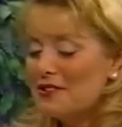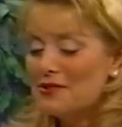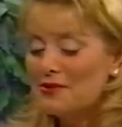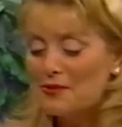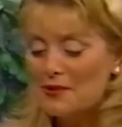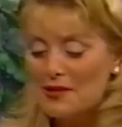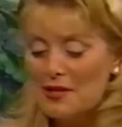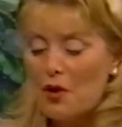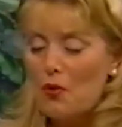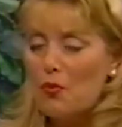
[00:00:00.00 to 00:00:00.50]
This
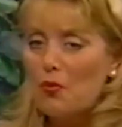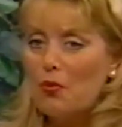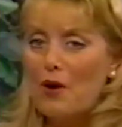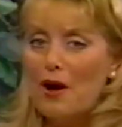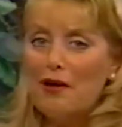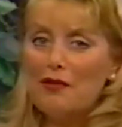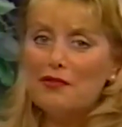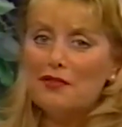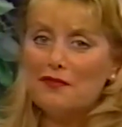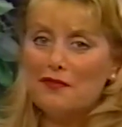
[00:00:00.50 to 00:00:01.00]
was a
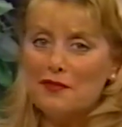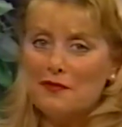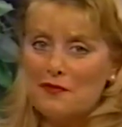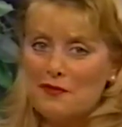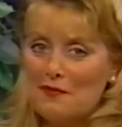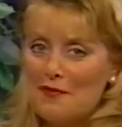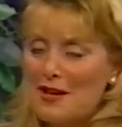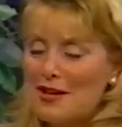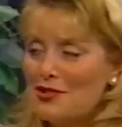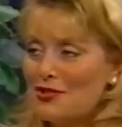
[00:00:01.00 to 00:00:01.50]
wealth of
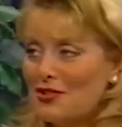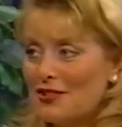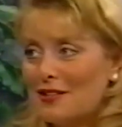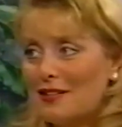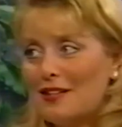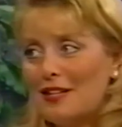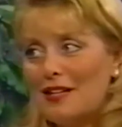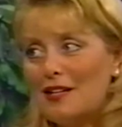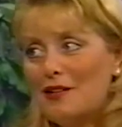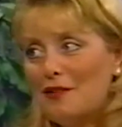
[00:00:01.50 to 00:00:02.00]

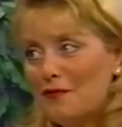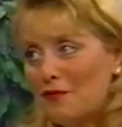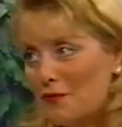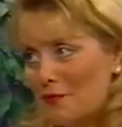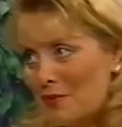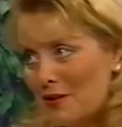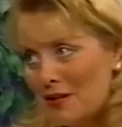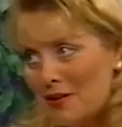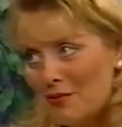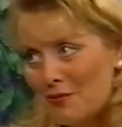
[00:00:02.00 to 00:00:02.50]
information. Thank you for
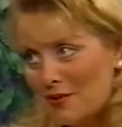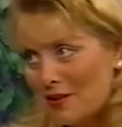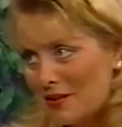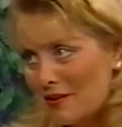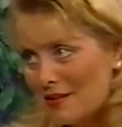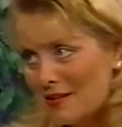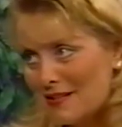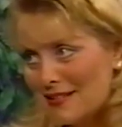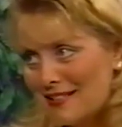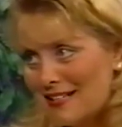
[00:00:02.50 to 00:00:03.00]
being with
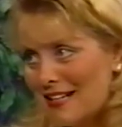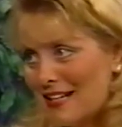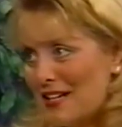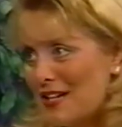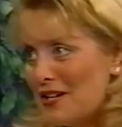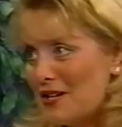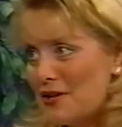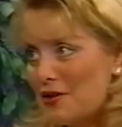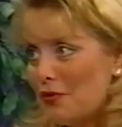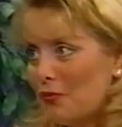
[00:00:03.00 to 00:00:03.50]
us.
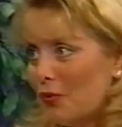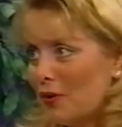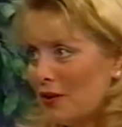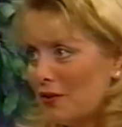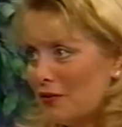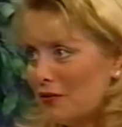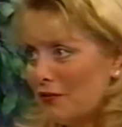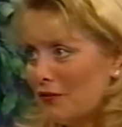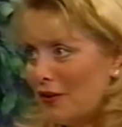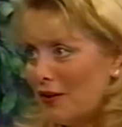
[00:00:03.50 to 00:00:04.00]
You're
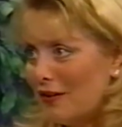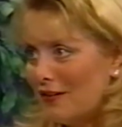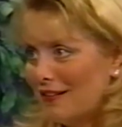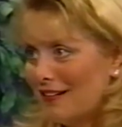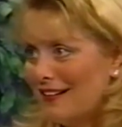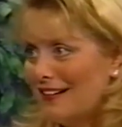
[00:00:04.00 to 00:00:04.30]
wonderful.